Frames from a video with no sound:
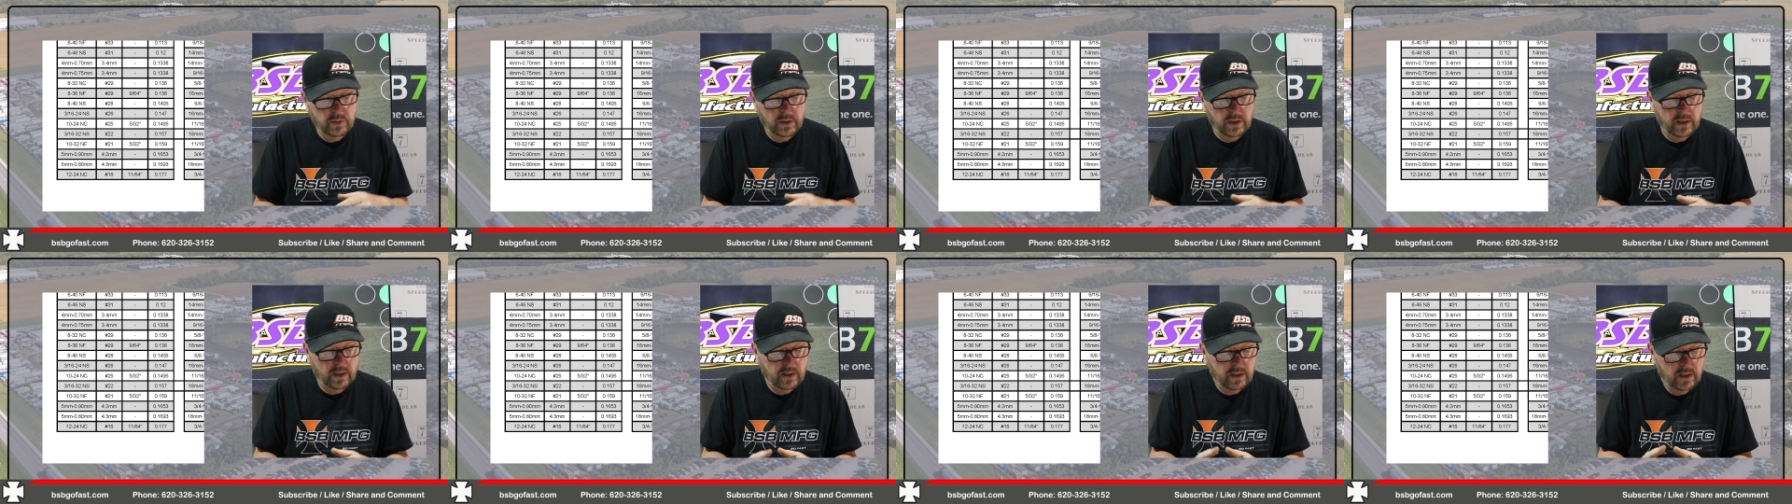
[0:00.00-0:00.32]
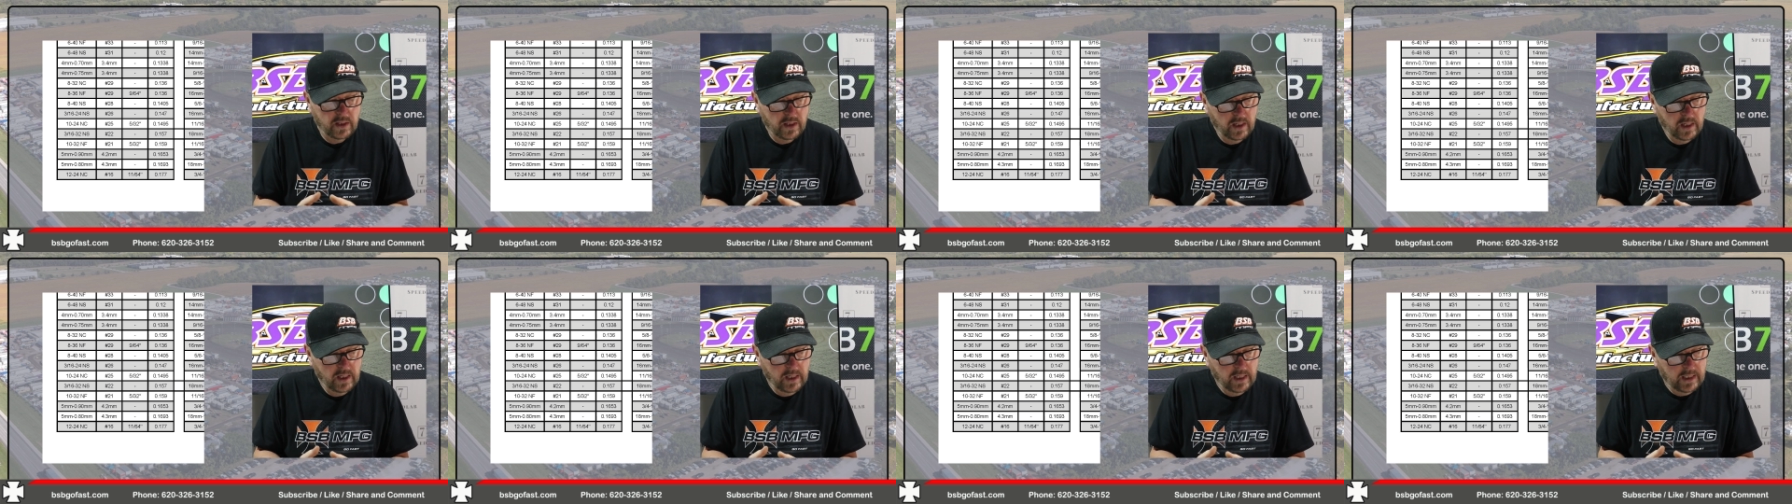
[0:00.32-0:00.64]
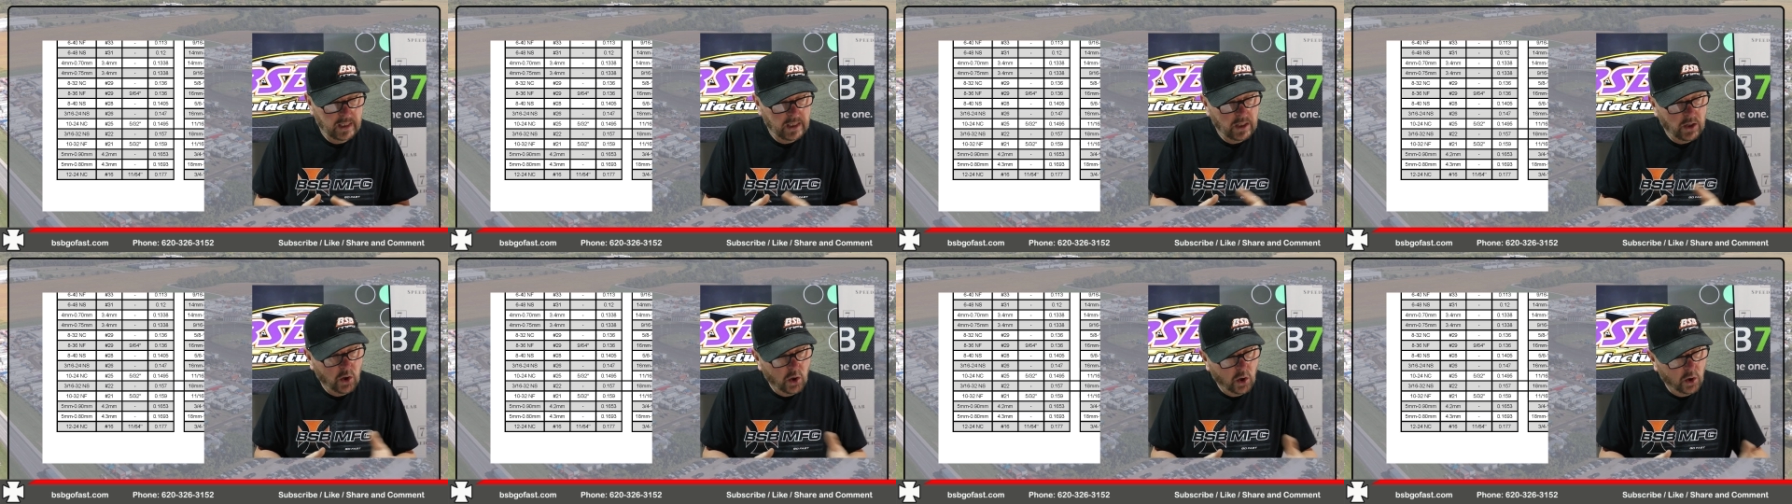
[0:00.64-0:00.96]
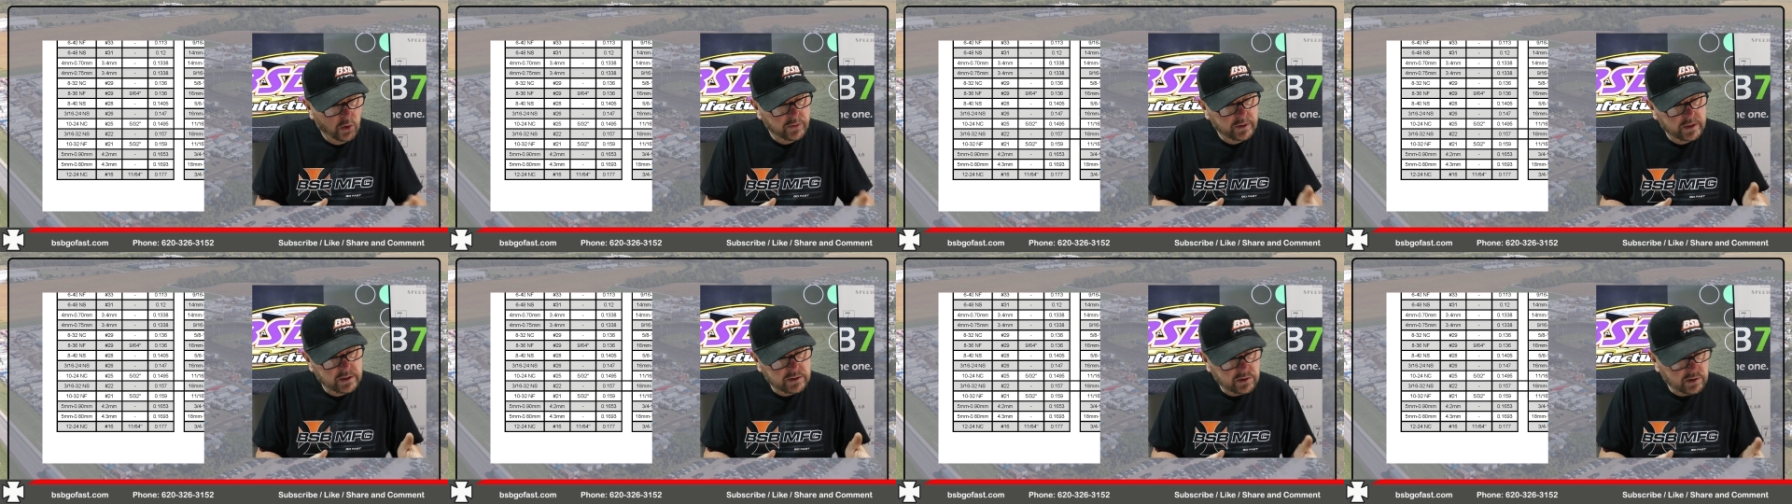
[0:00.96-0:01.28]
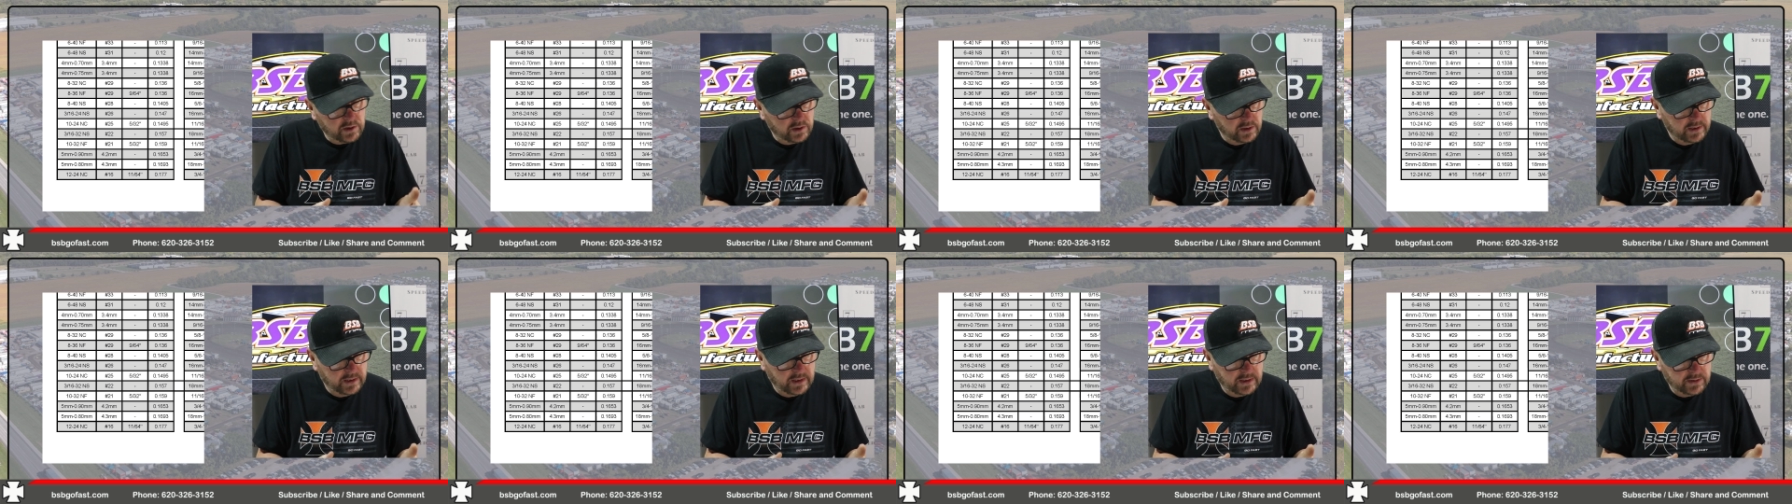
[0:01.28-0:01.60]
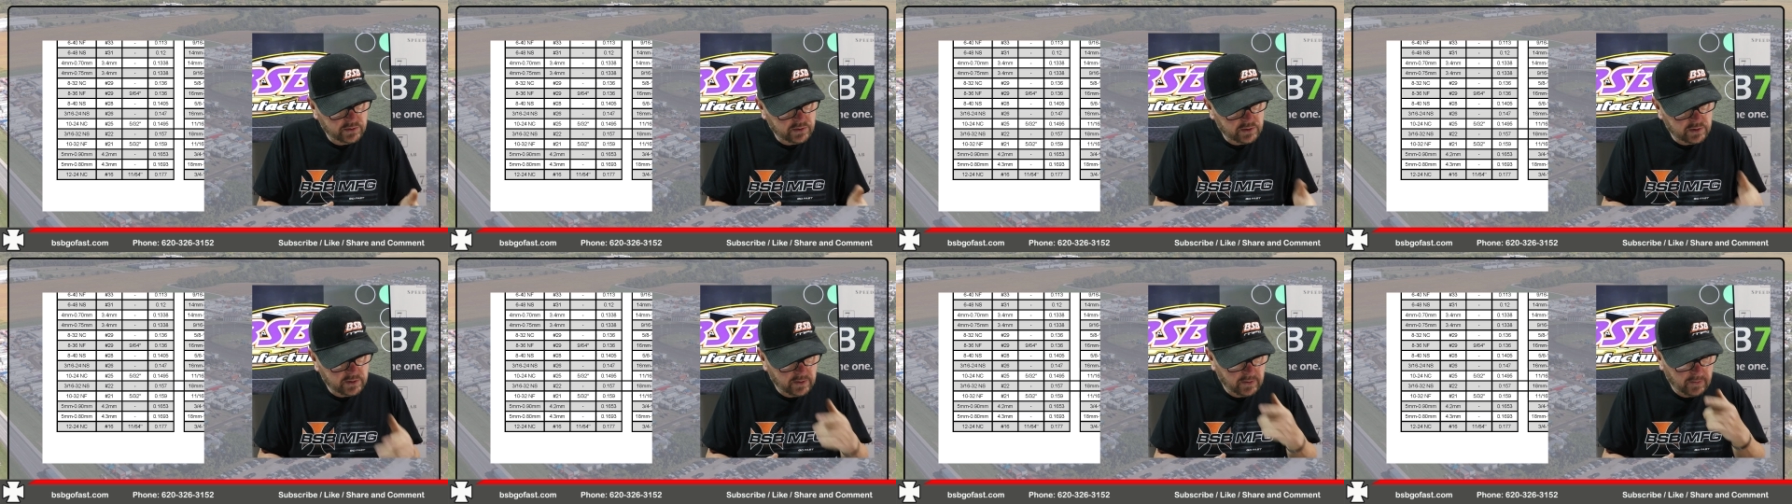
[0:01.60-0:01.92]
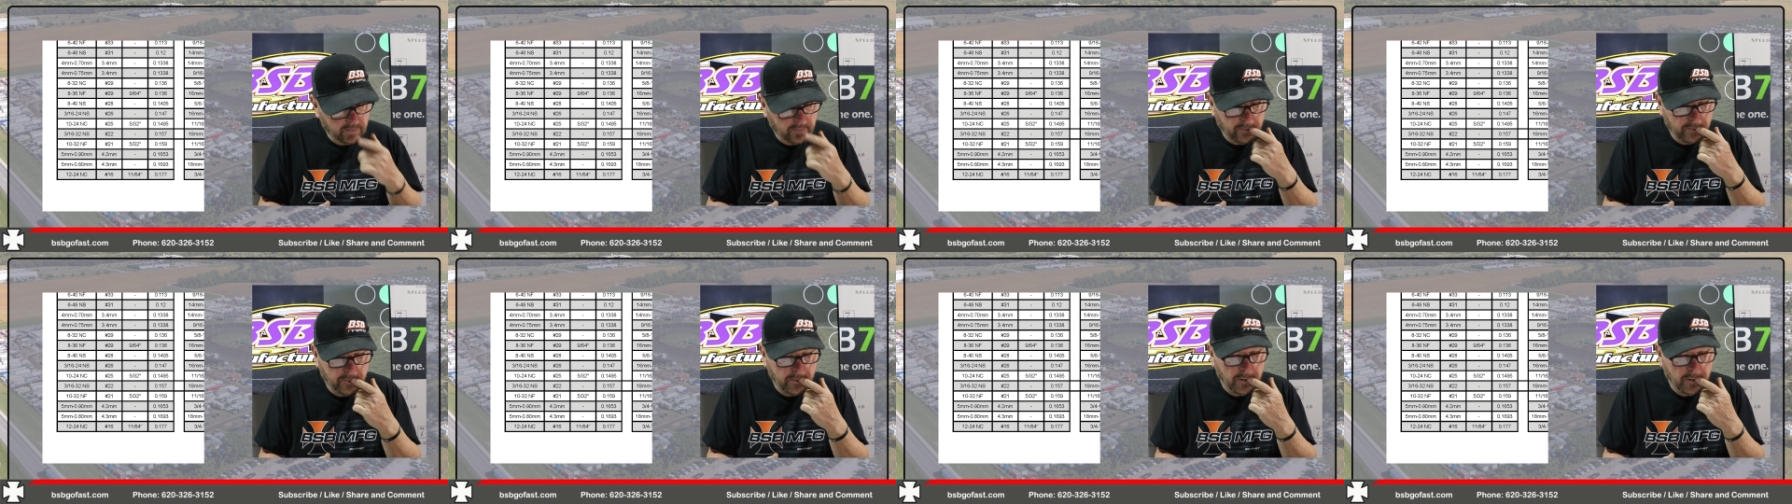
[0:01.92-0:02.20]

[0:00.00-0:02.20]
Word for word: But on this list,